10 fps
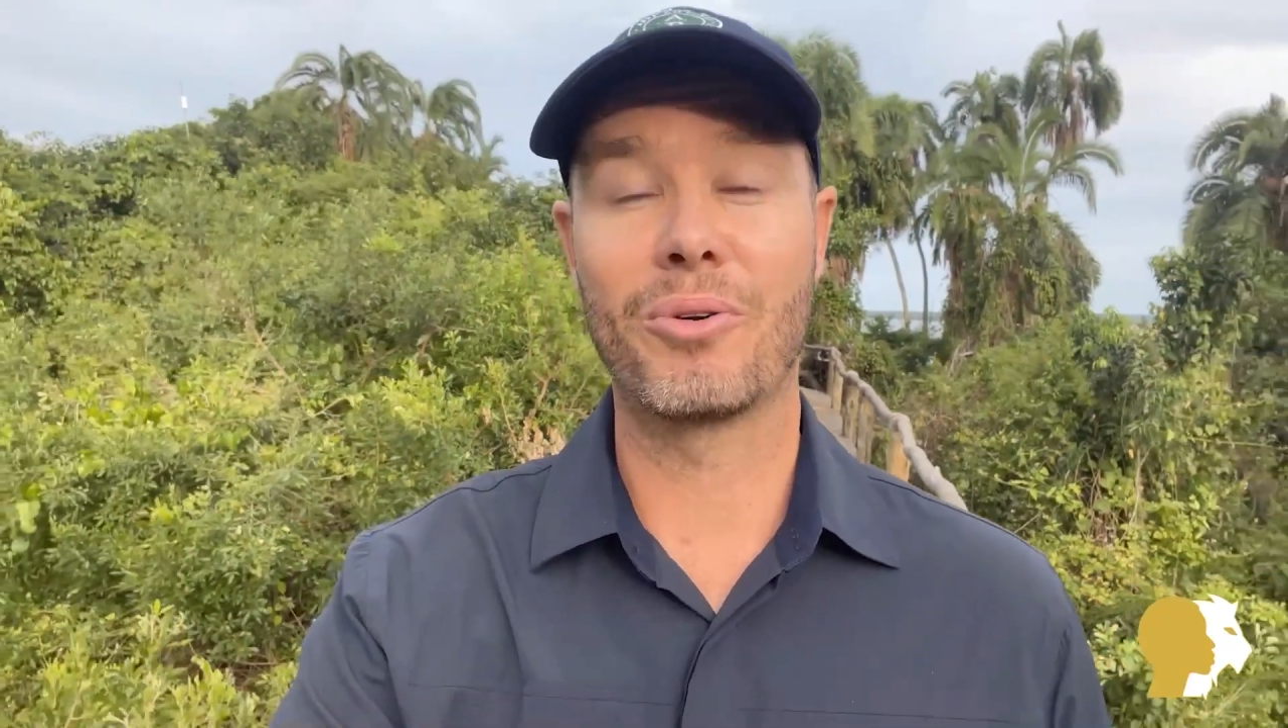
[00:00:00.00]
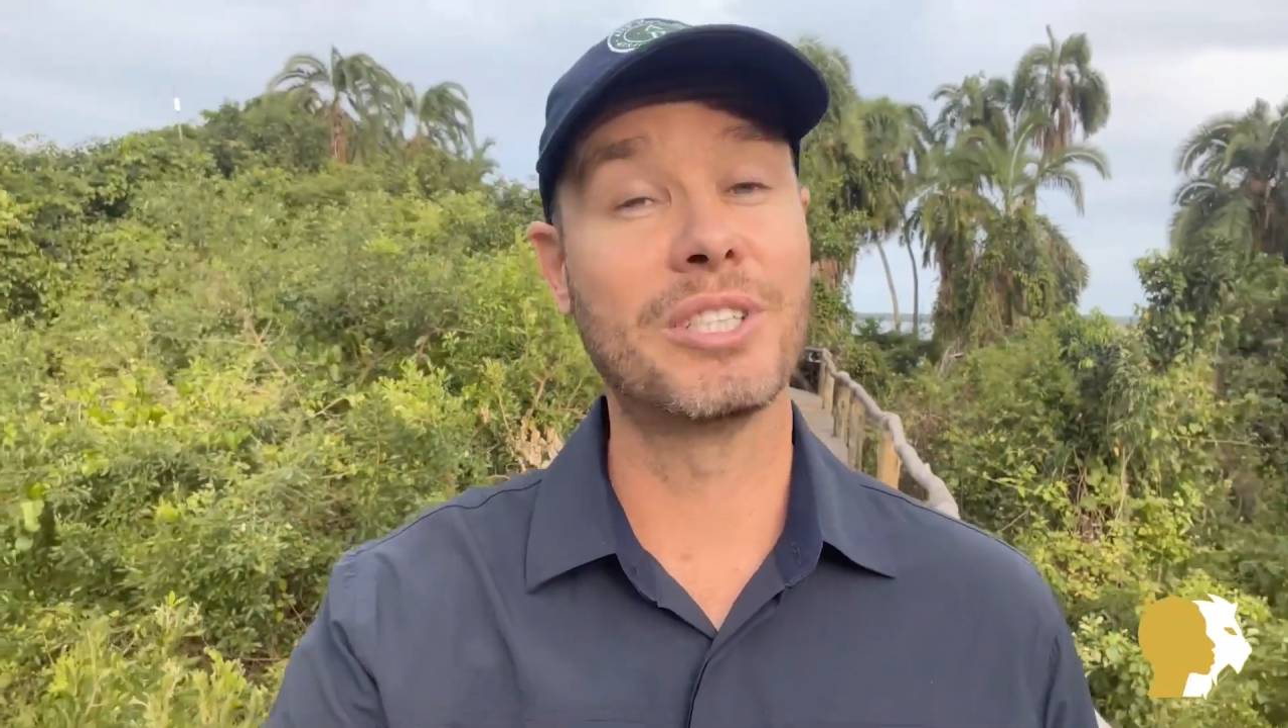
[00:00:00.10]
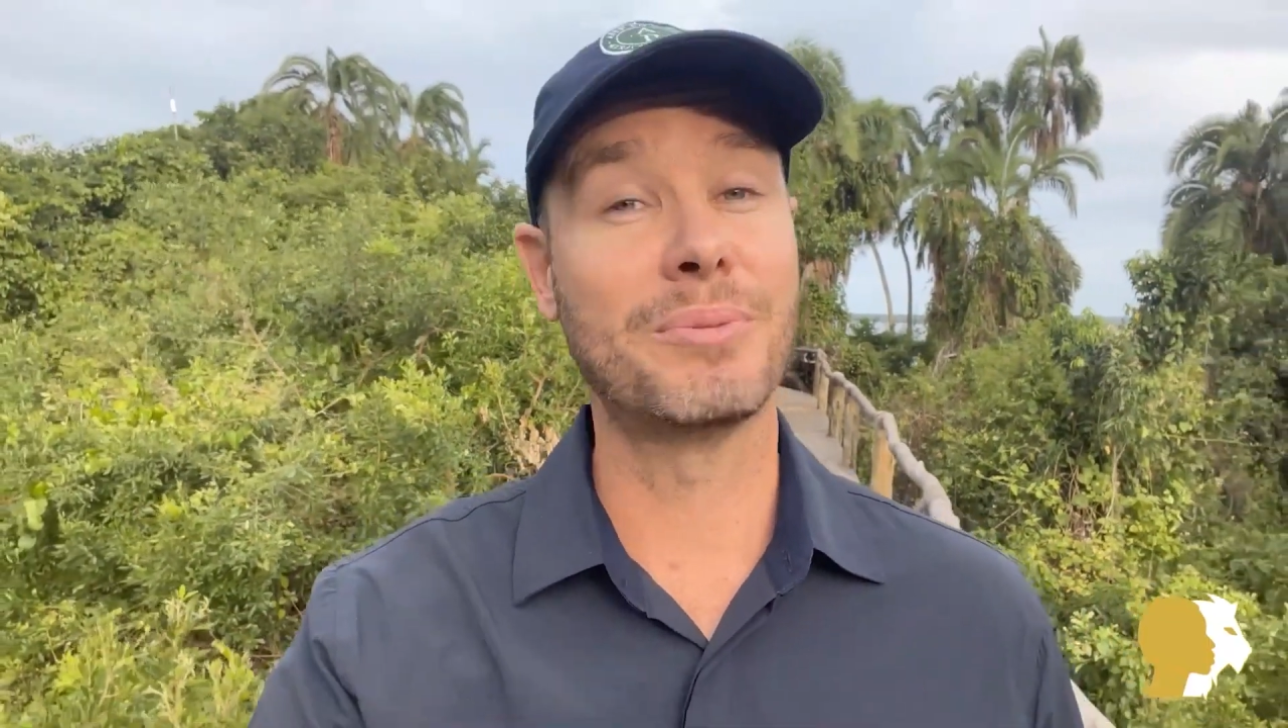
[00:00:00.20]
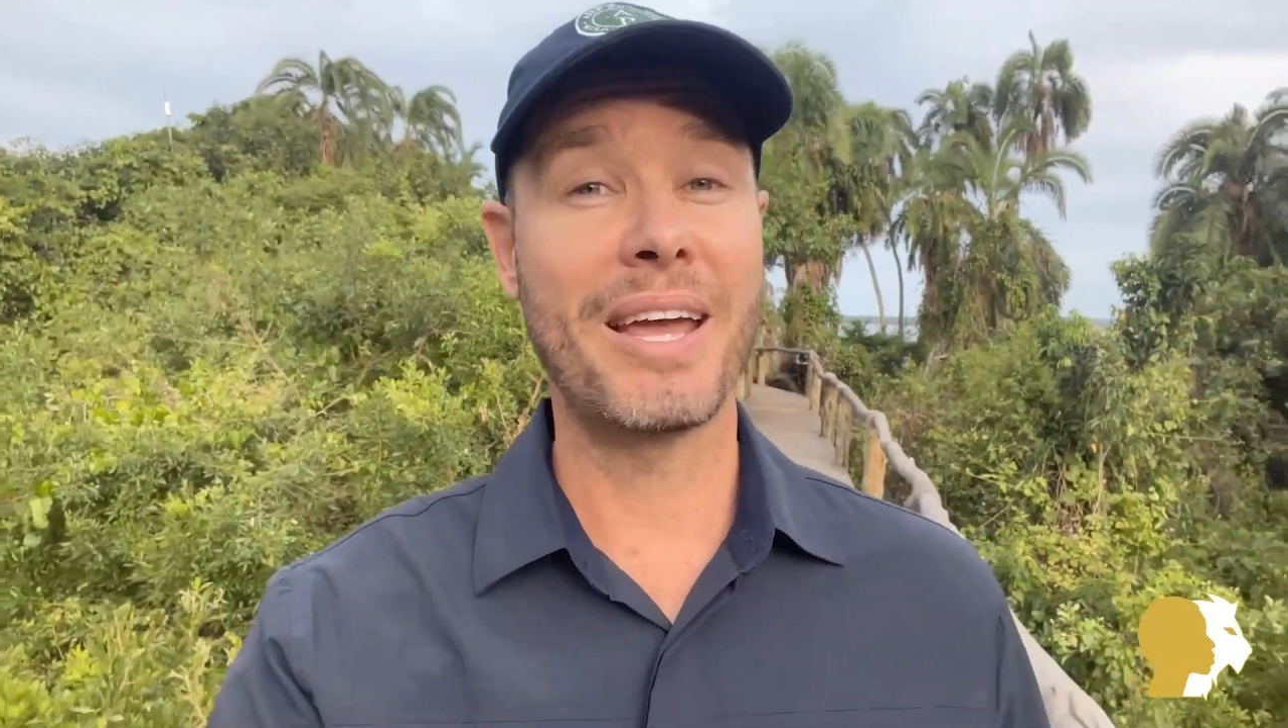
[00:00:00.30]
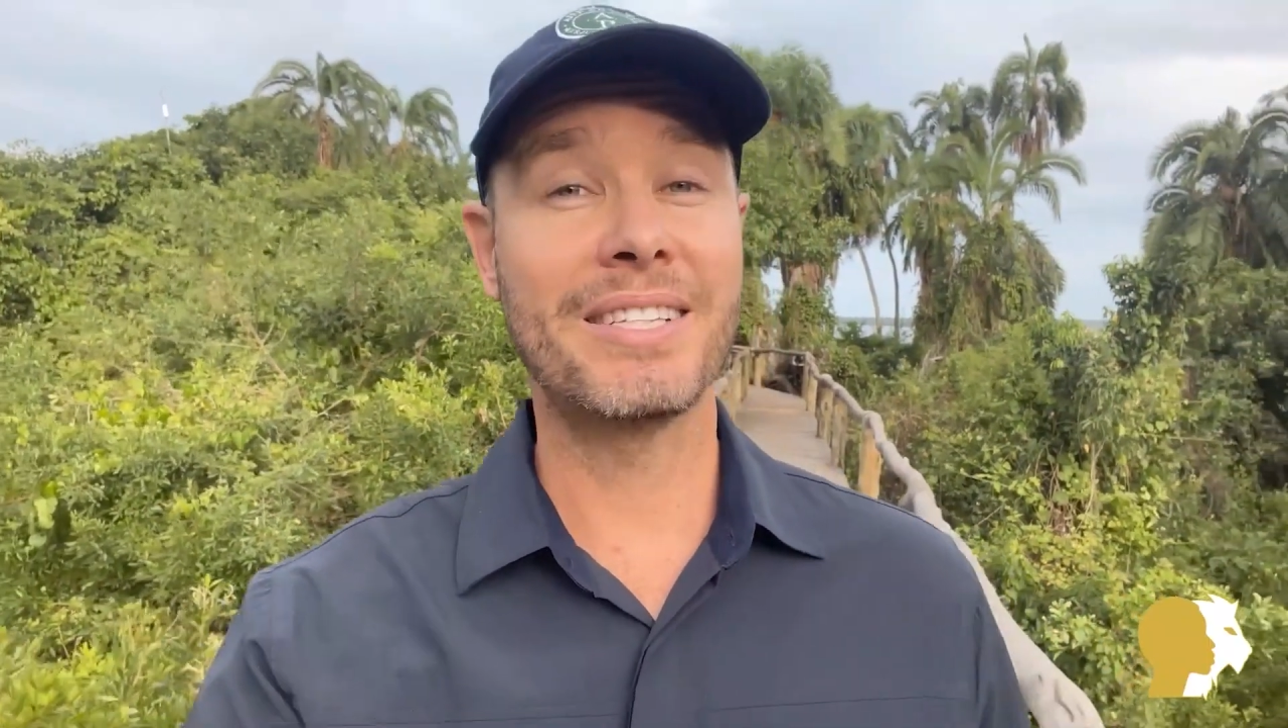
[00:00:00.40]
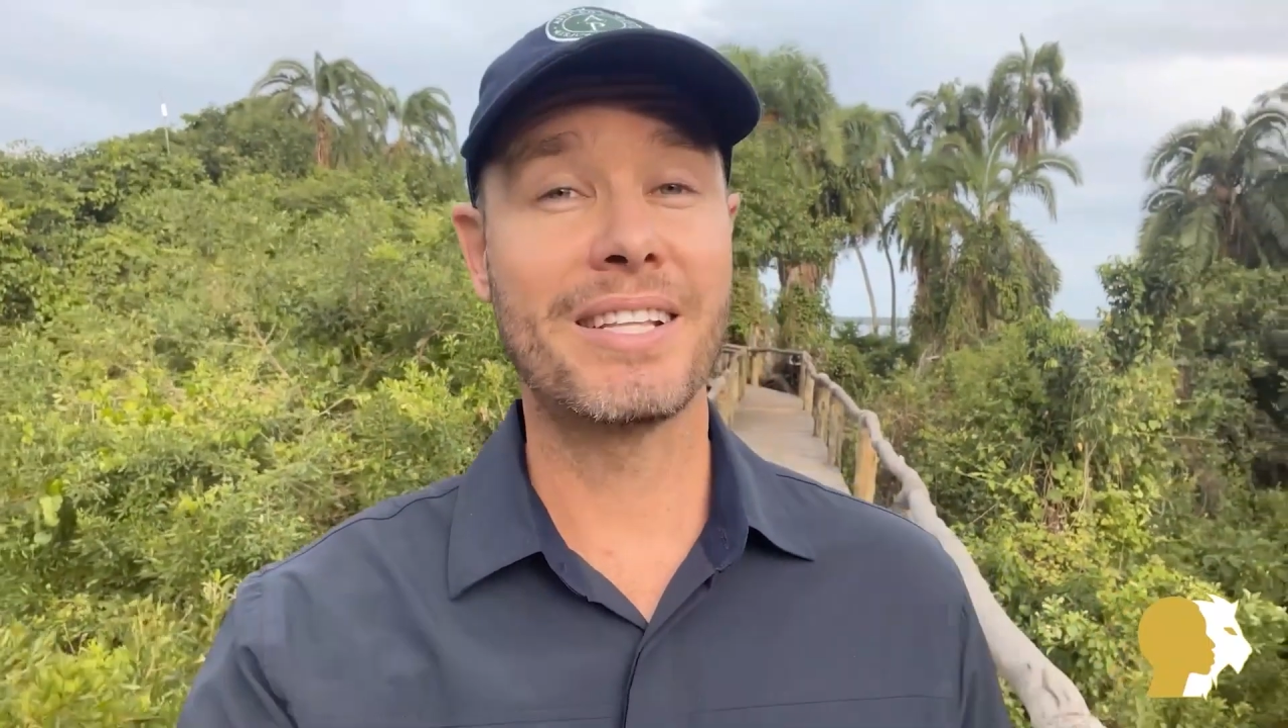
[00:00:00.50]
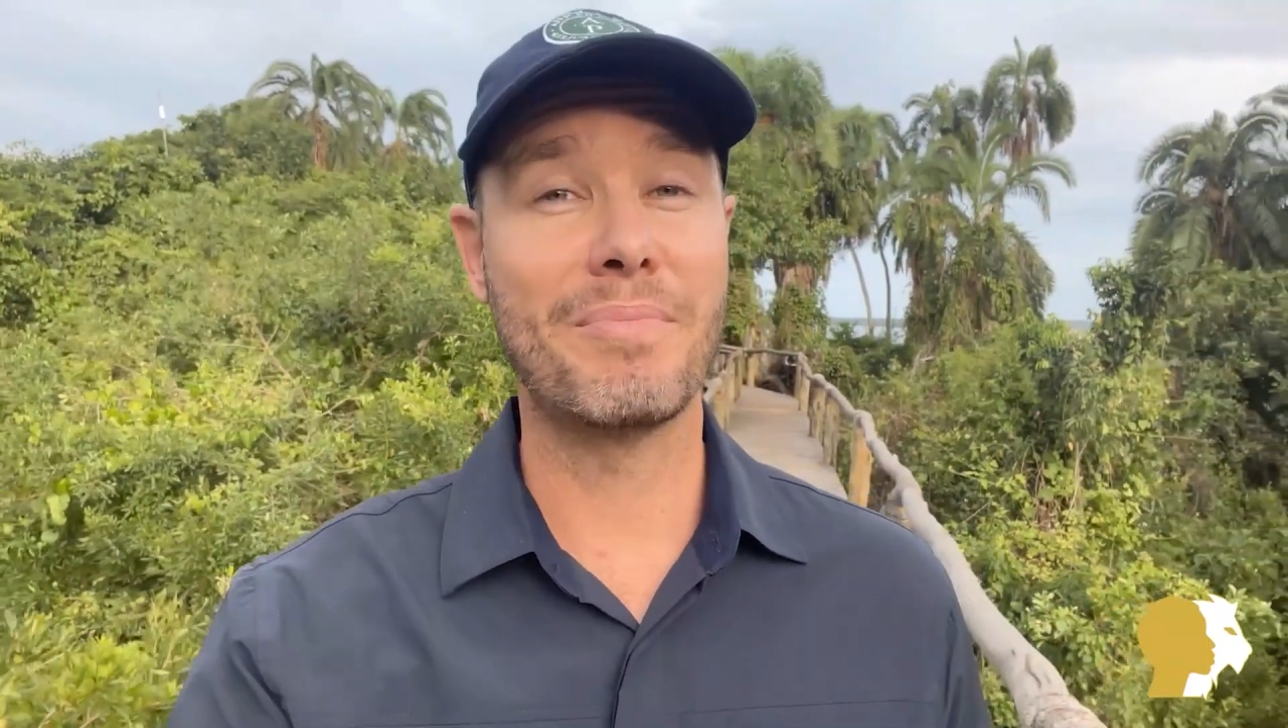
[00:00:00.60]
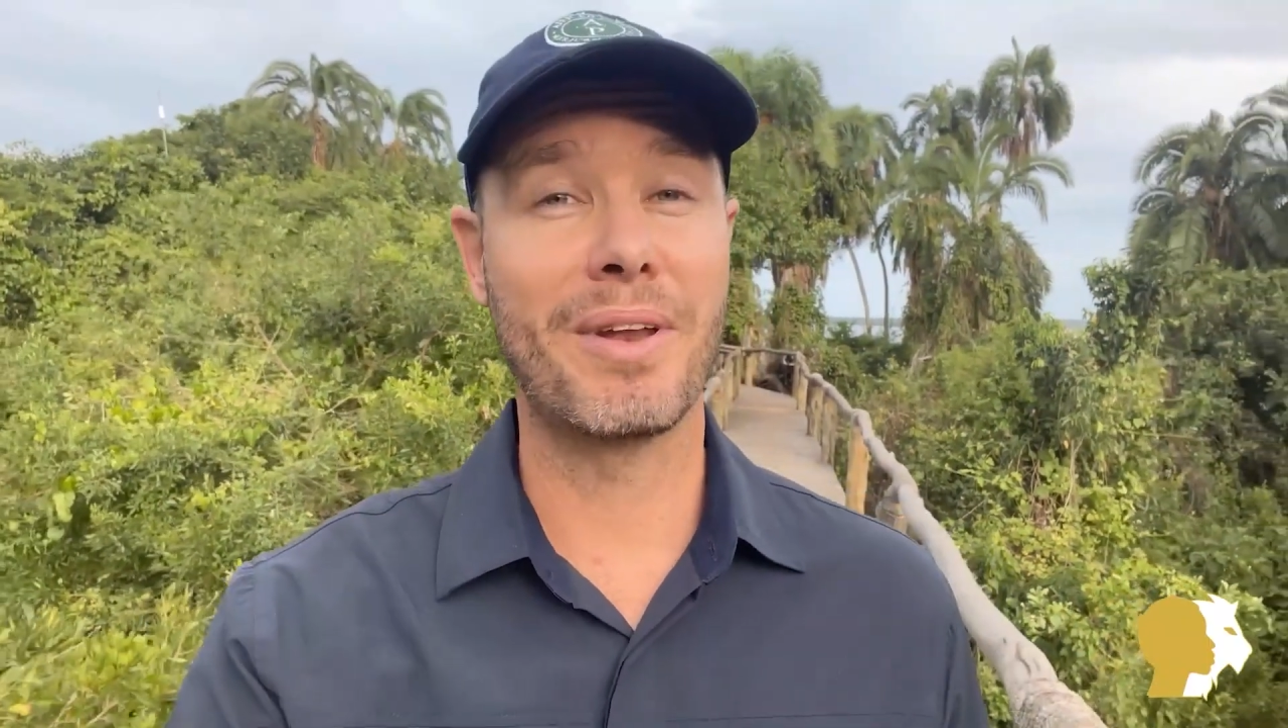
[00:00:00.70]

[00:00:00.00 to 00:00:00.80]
which makes them